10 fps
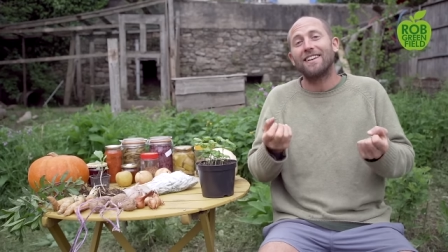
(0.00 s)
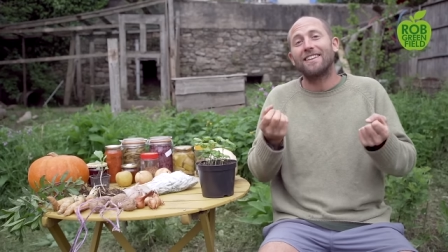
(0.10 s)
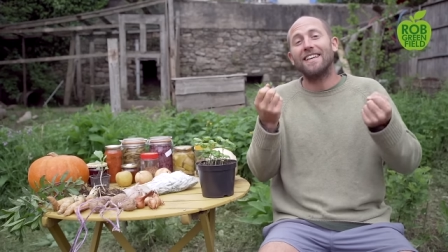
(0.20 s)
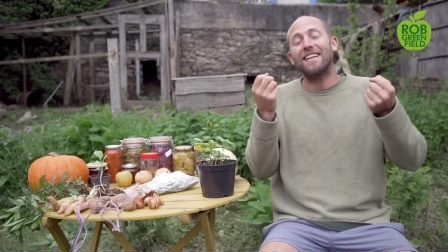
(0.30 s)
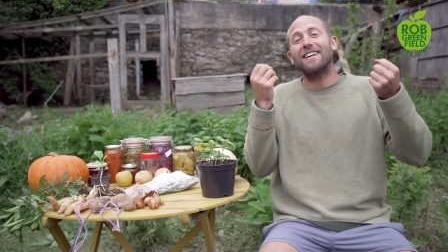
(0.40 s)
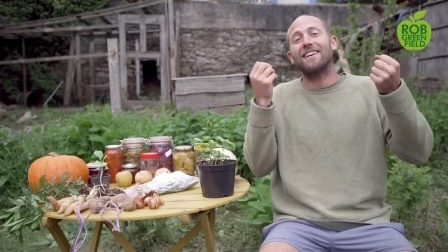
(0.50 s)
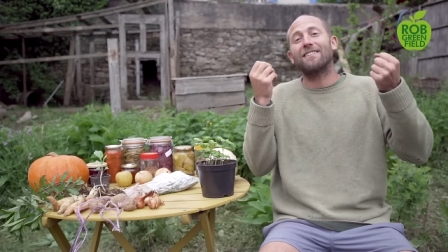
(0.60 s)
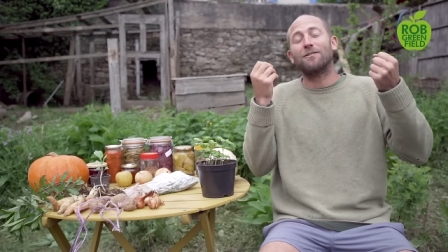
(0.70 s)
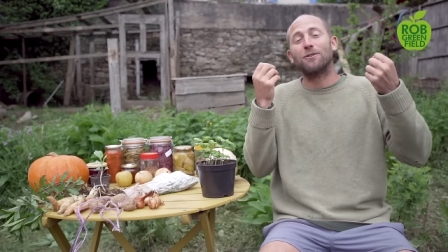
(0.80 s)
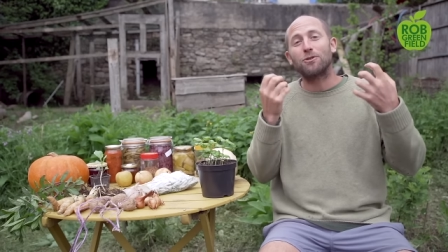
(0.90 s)
the
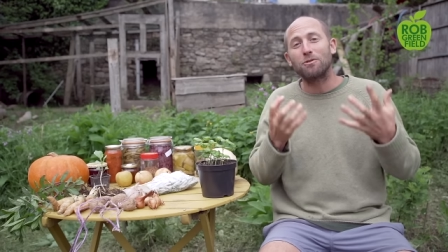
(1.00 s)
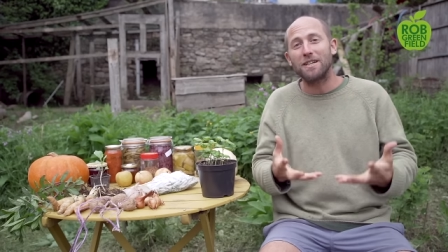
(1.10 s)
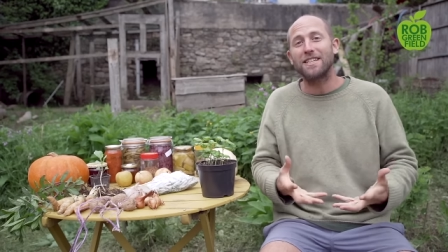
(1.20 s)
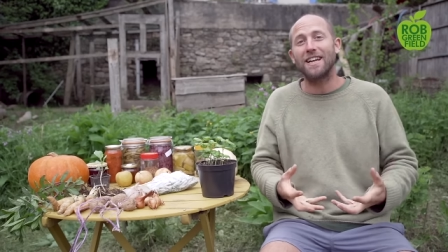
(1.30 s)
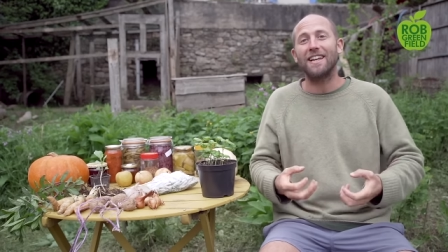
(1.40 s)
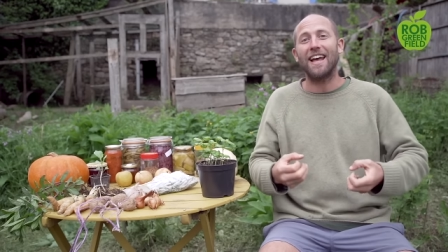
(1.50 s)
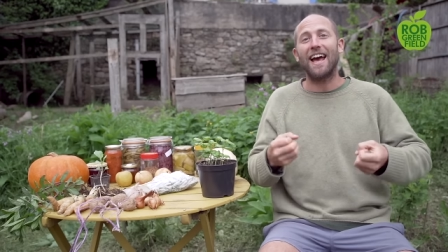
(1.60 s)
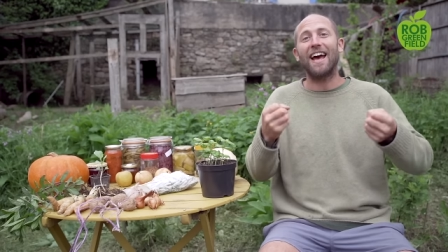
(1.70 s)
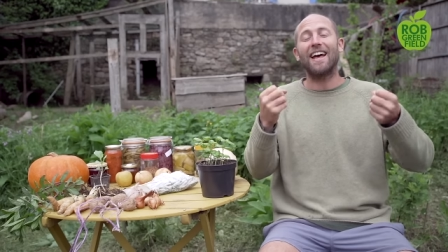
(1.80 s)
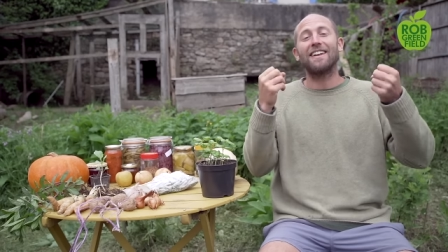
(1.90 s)
nutrition
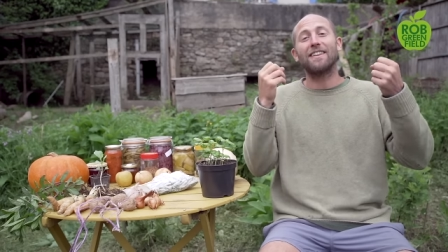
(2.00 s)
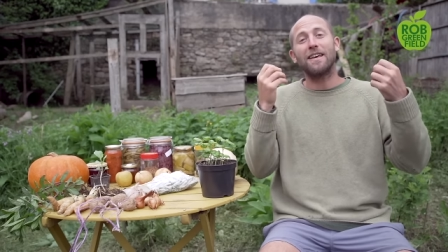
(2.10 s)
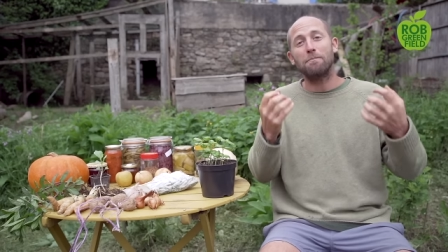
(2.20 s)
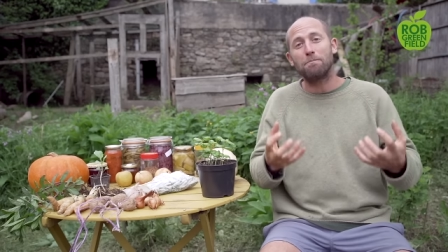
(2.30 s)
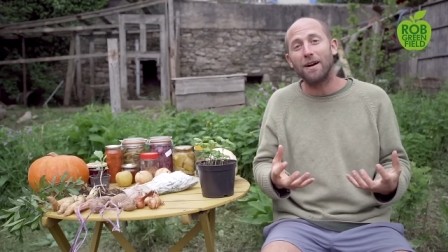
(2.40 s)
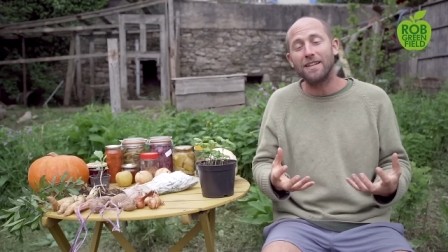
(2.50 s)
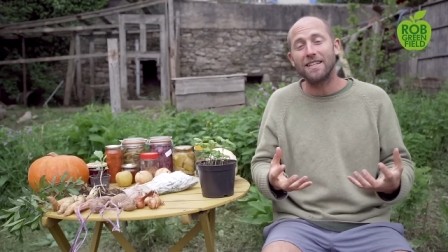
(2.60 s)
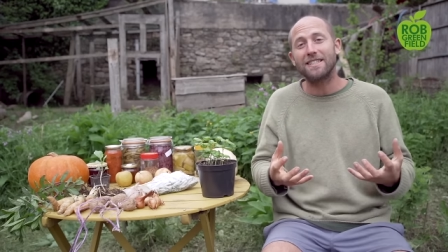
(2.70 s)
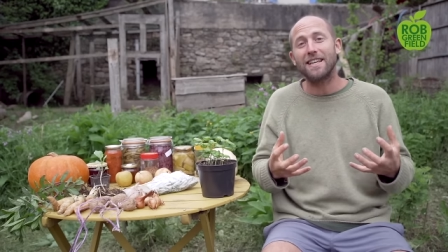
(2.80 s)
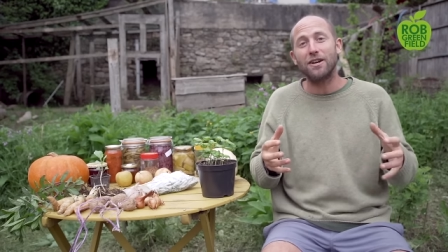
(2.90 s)
and the
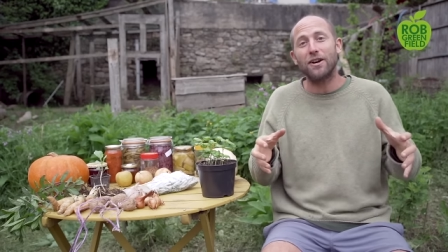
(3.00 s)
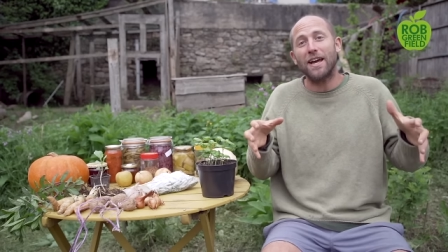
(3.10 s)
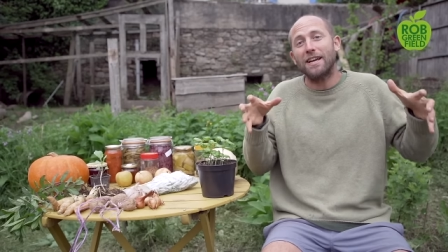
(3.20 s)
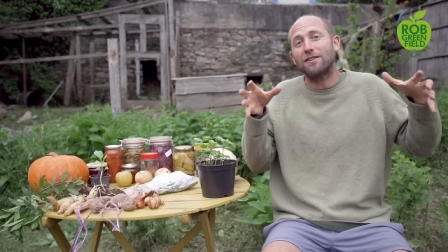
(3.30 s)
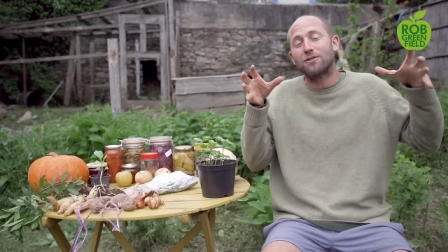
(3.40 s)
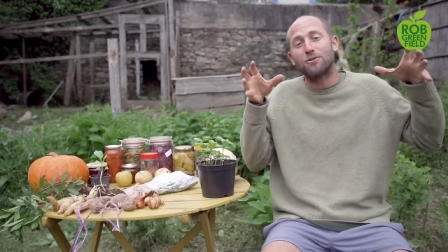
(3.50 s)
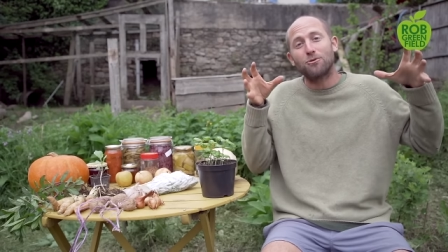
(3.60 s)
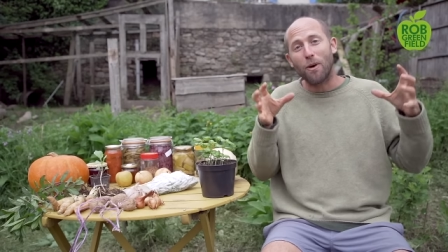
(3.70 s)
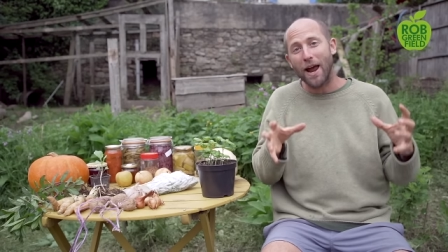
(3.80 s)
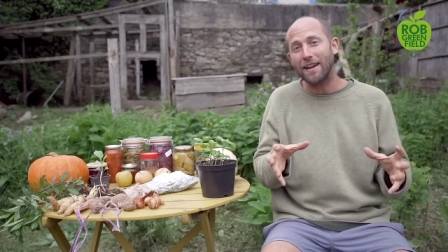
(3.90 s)
abundance that you're getting
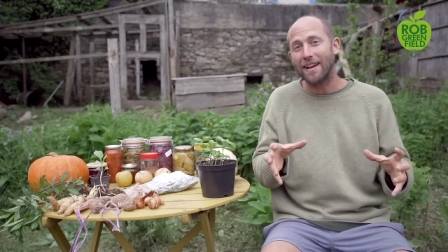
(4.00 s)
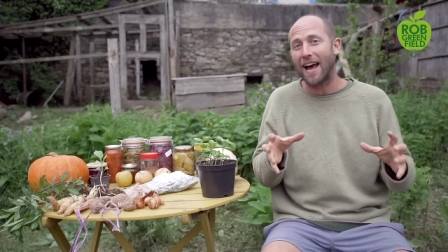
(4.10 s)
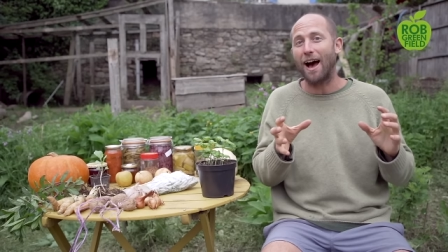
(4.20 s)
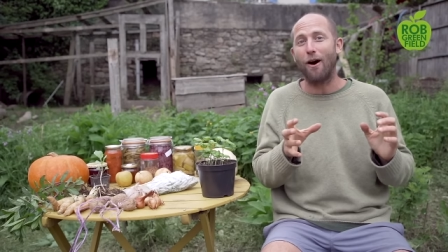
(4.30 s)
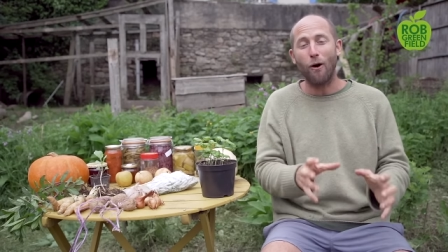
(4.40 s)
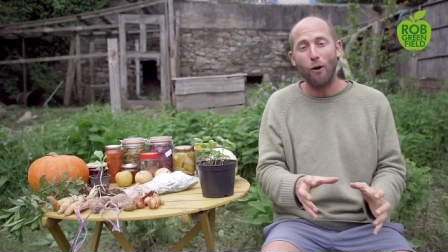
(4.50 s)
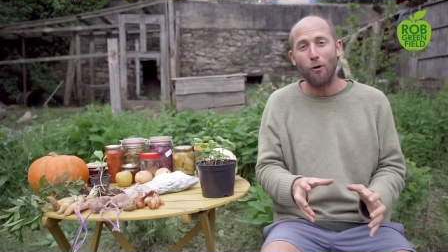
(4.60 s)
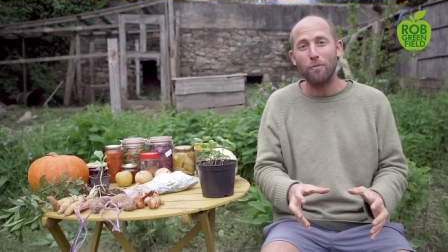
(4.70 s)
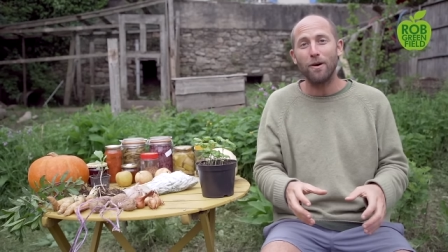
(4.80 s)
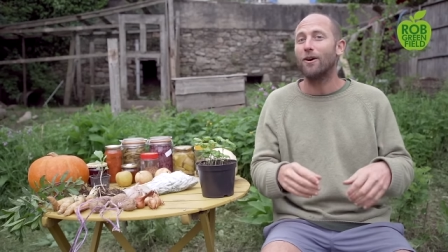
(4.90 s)
straight at
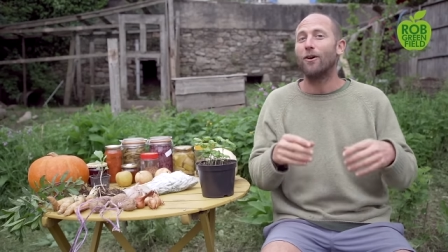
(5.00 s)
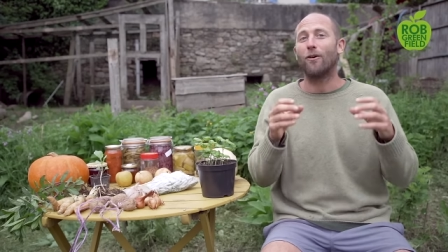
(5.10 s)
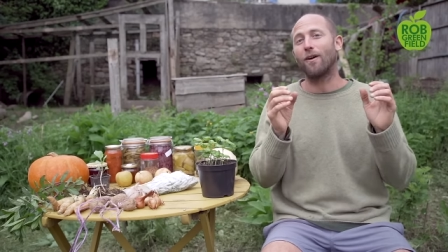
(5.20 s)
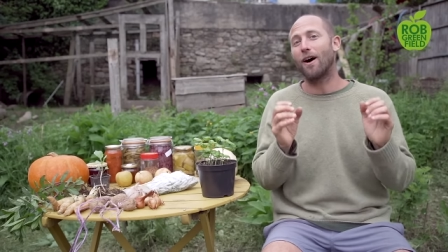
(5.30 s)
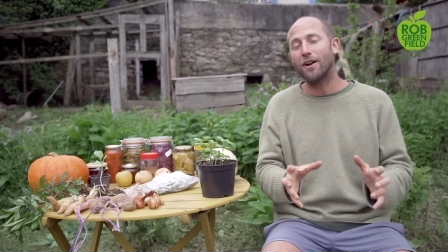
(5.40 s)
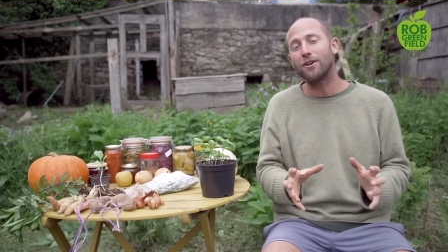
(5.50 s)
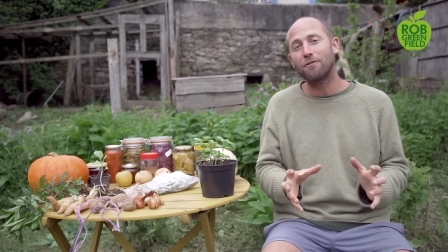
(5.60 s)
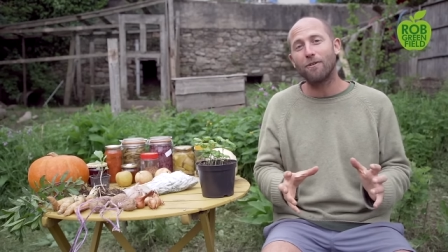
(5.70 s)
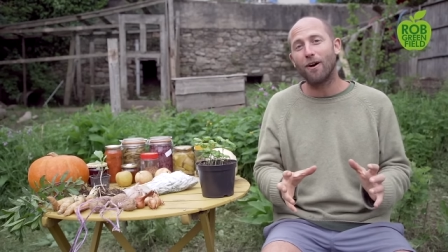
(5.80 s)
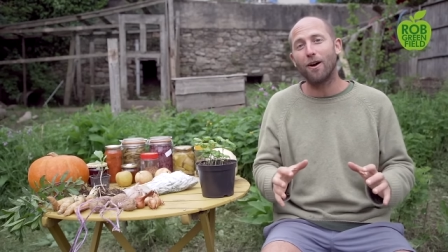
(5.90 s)
home or on your
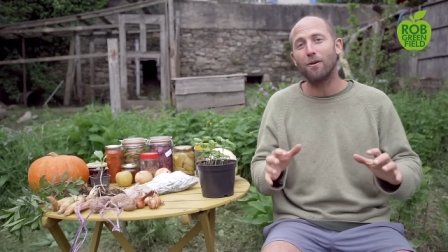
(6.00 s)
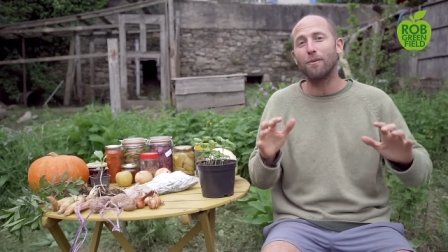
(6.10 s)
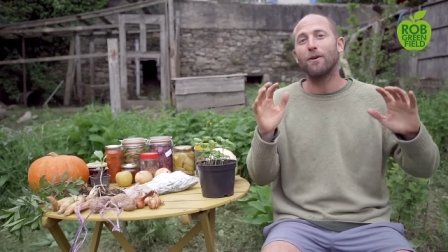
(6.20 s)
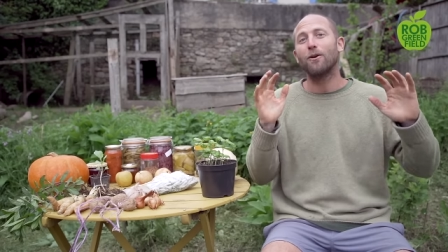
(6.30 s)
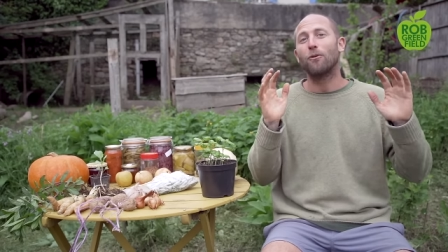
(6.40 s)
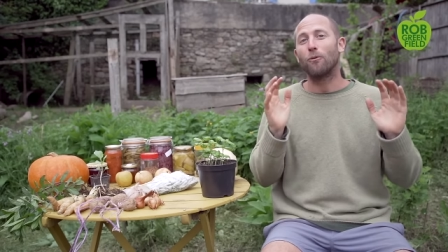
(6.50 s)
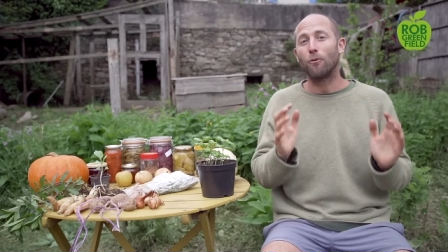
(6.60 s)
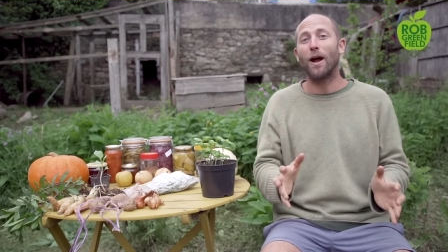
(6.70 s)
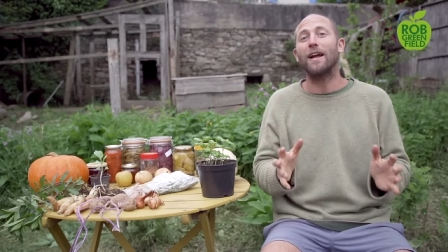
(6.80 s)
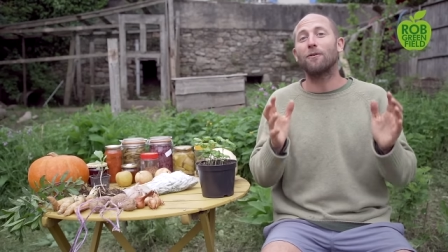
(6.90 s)
farm
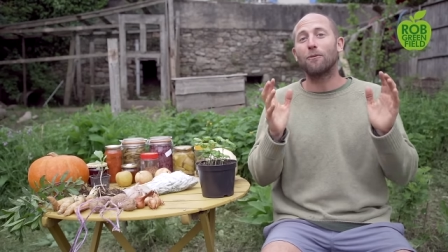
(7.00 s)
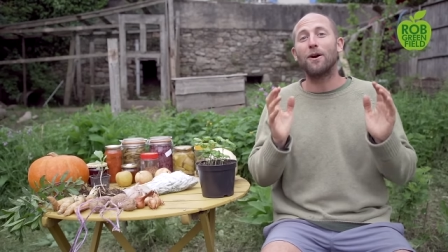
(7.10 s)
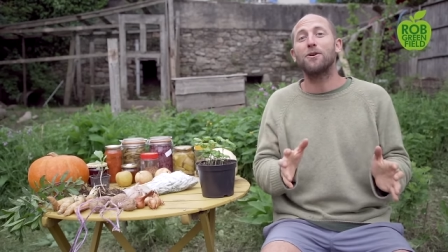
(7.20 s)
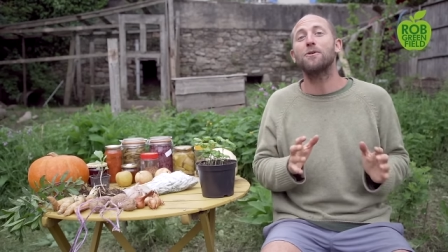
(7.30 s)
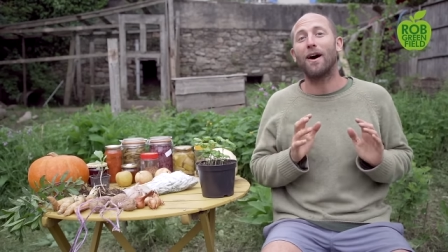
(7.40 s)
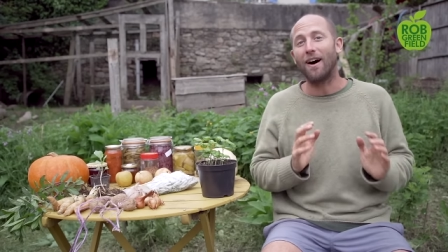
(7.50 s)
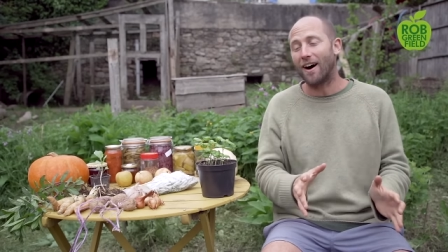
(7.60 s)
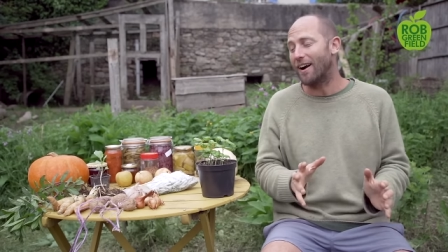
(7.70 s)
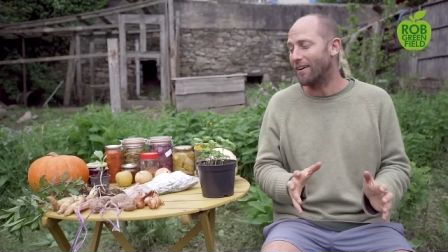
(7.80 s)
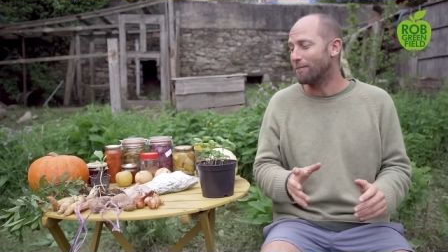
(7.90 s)
right where you
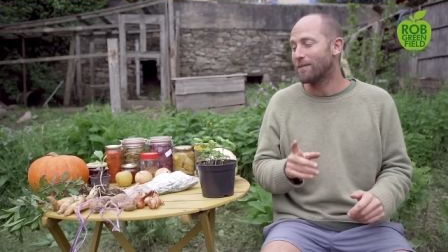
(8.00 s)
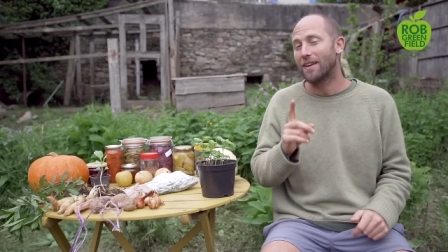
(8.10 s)
are.